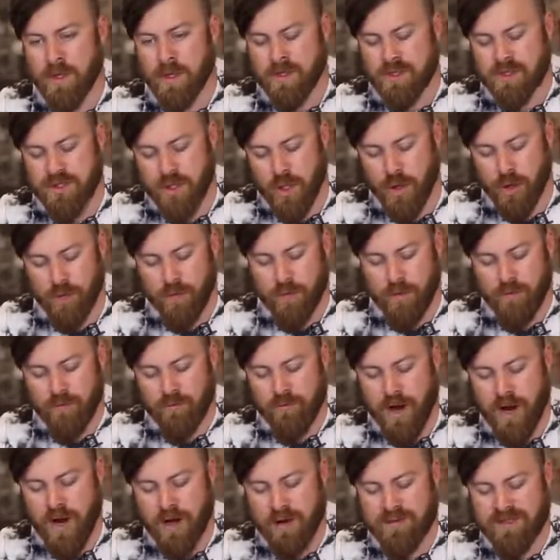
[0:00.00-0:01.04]
So
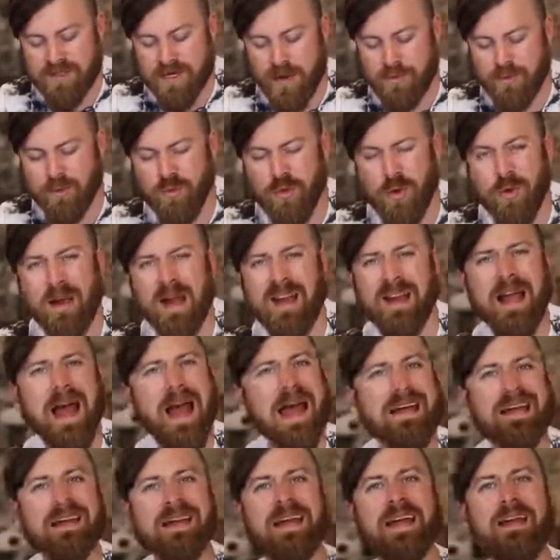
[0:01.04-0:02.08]
Rock'em Sock'em, and
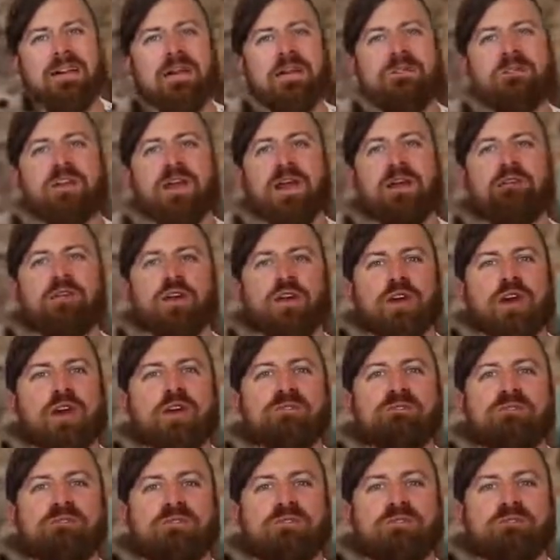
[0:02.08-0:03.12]
guy, if you're
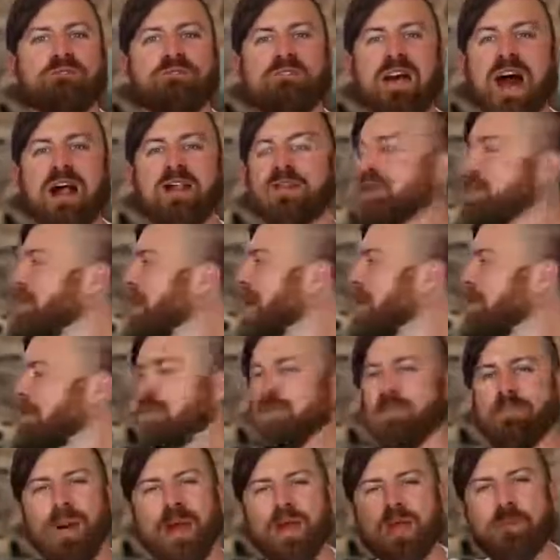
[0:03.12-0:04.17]
getting value, by
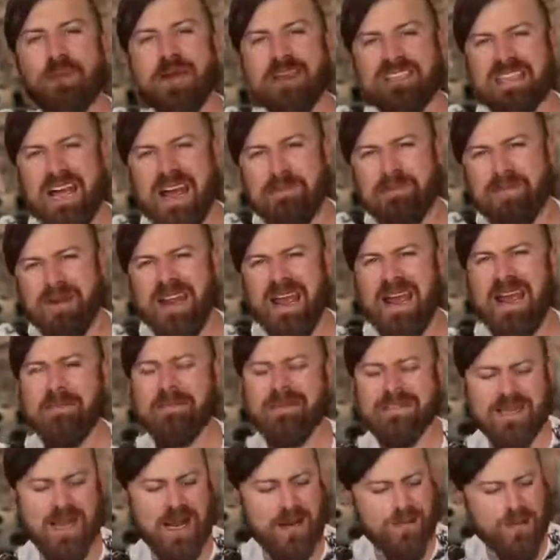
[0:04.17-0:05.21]
the way, type in
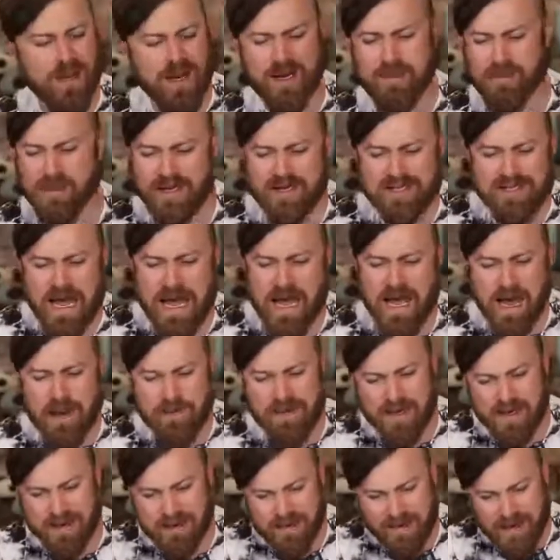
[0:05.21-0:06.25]
Amazon money, because that, I
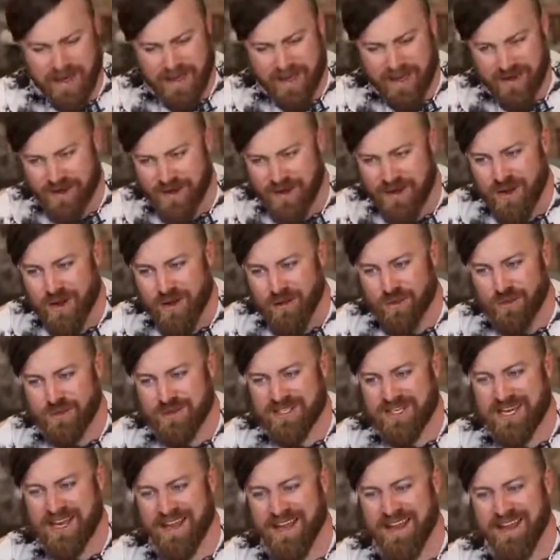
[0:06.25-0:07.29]
mean, like, we're
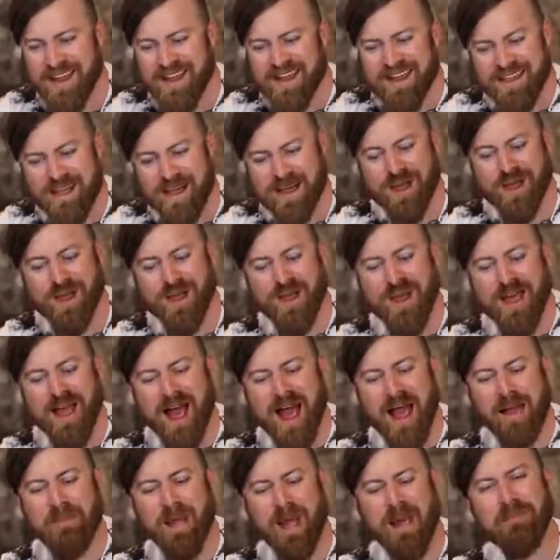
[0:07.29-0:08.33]
saying that
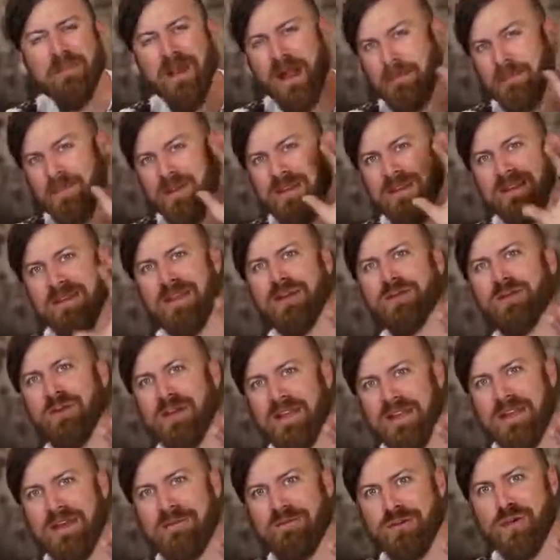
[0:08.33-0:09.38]
I'm
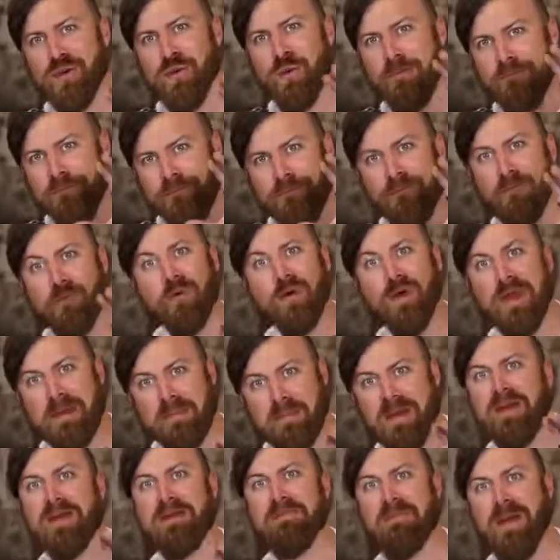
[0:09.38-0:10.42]
literally giving you a
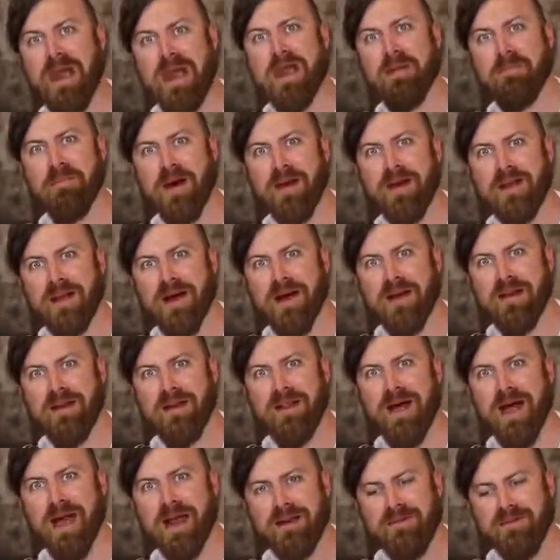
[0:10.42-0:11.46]
freebie to make money
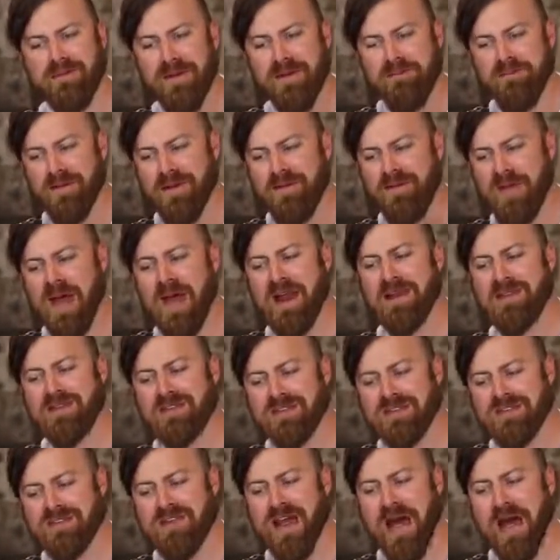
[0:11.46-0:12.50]
online. If that
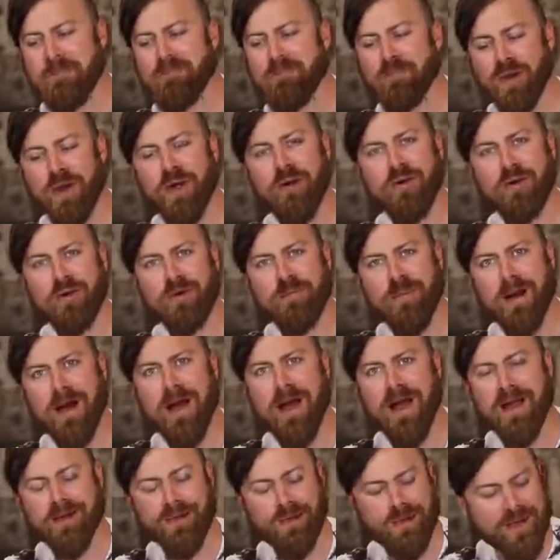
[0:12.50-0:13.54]
does not blow your
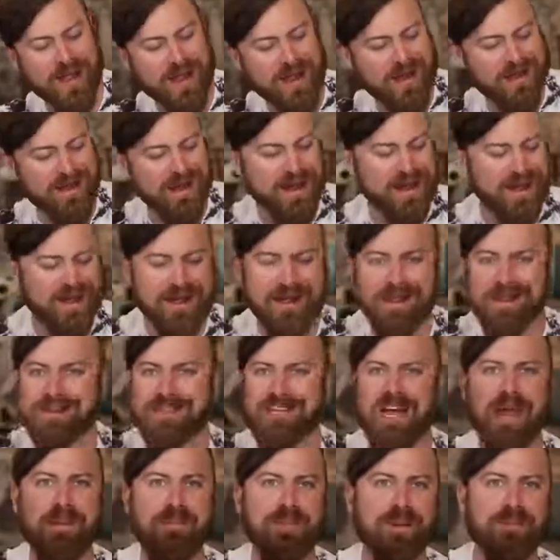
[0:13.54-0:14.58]
mind, okay, like,
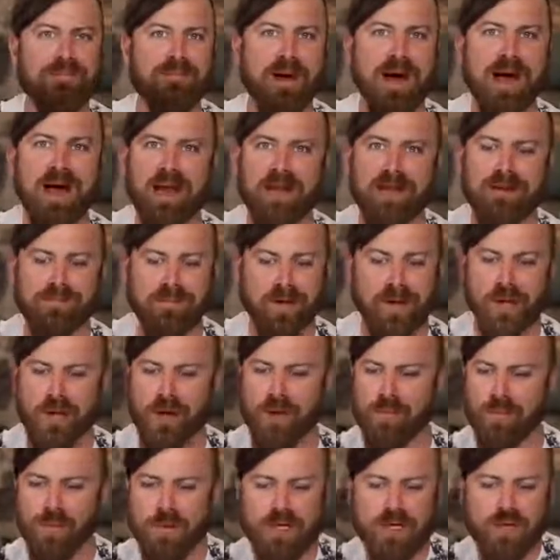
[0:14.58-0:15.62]
type in mind
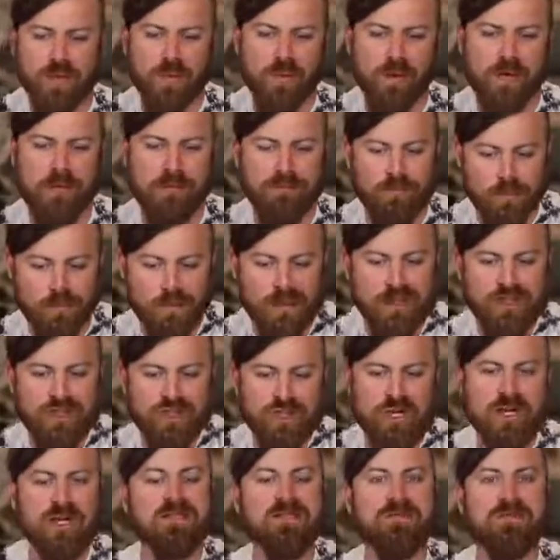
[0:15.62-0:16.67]
blown. We
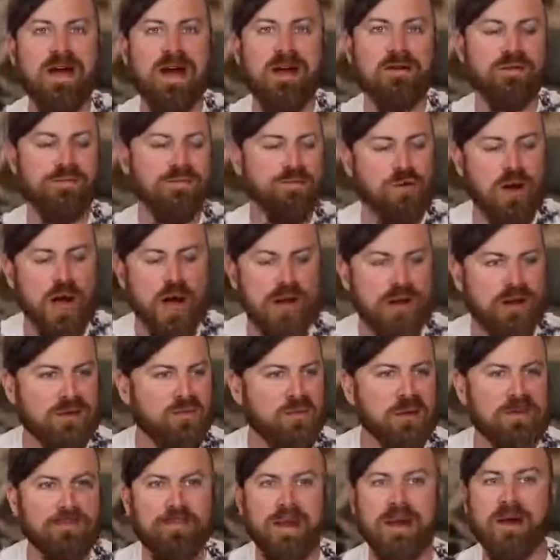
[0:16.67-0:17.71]
just found a product.
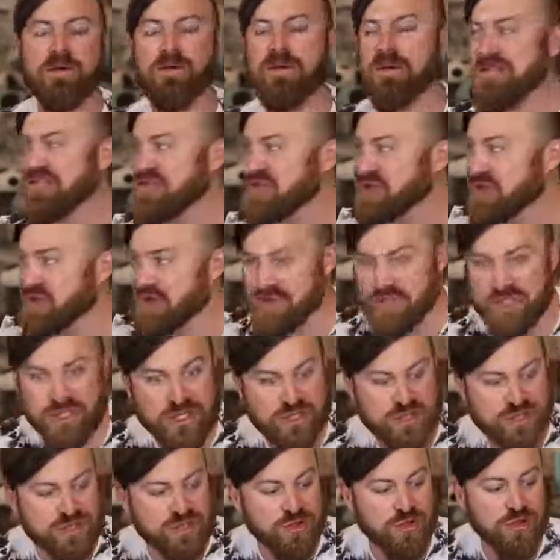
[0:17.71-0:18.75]
We barely searched. I
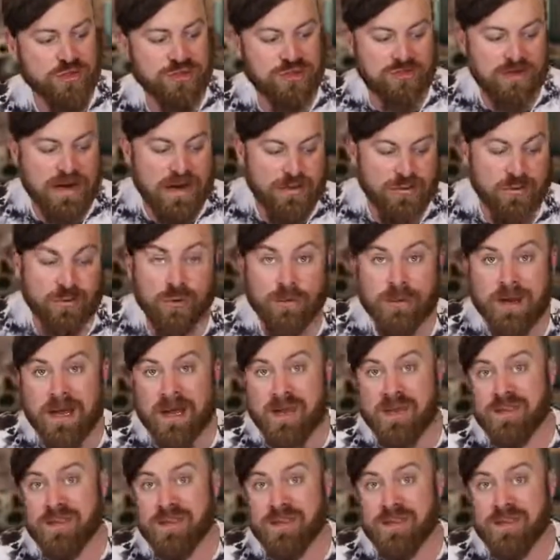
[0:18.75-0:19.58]
just looked around the room.